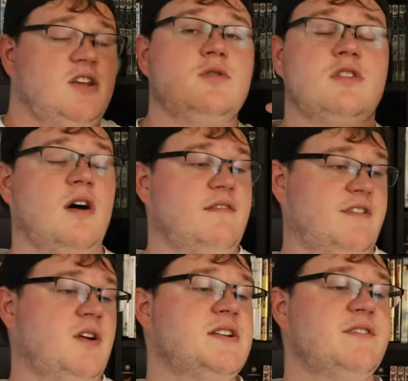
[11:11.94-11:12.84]
you thought
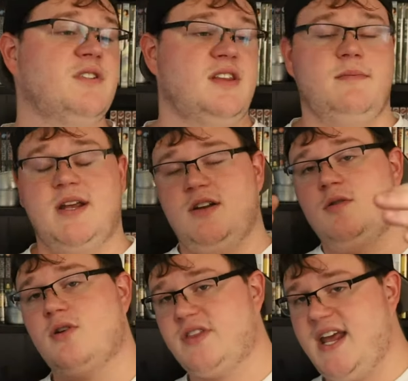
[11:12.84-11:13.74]
very differently than me, and
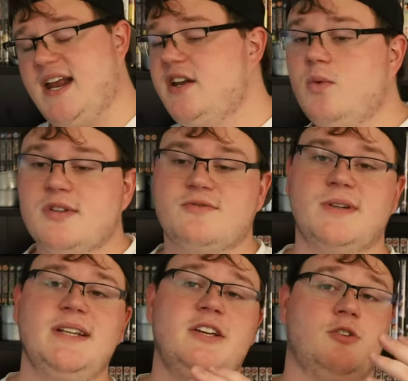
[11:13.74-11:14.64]
you thought the ending was
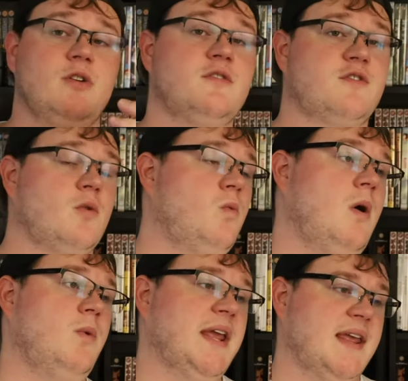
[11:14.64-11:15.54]
really good for
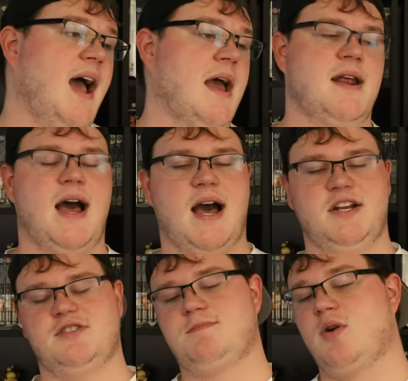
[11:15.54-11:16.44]
what we got. I
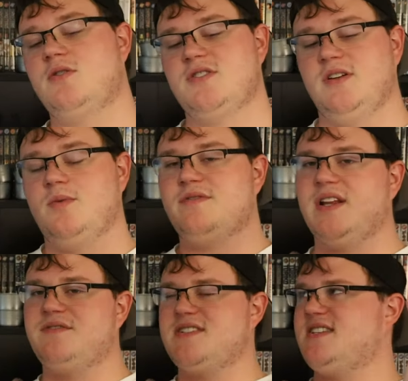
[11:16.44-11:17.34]
just personally would have
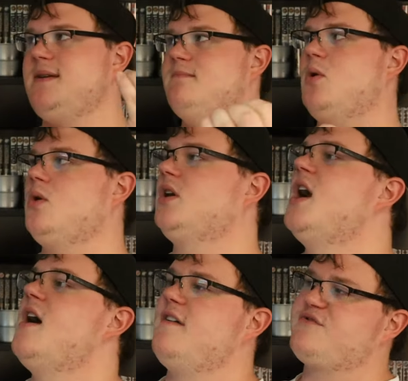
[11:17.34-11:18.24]
loved to see more
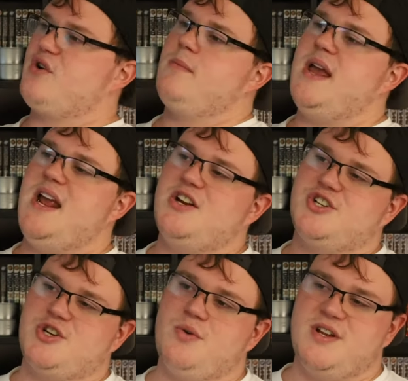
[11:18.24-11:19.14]
from a
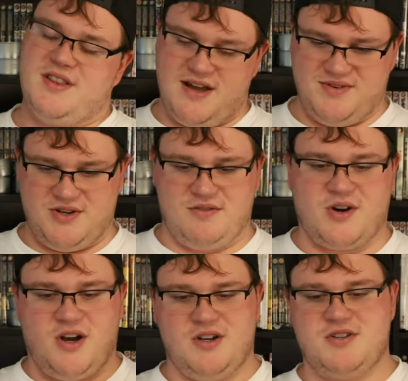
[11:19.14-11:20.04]
shonen that was over
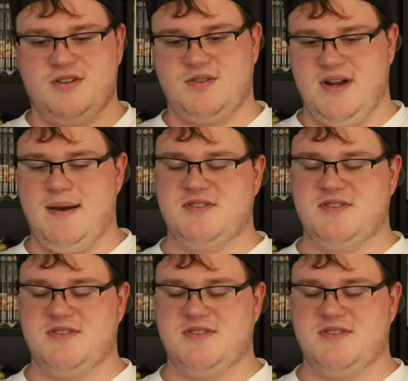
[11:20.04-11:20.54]
103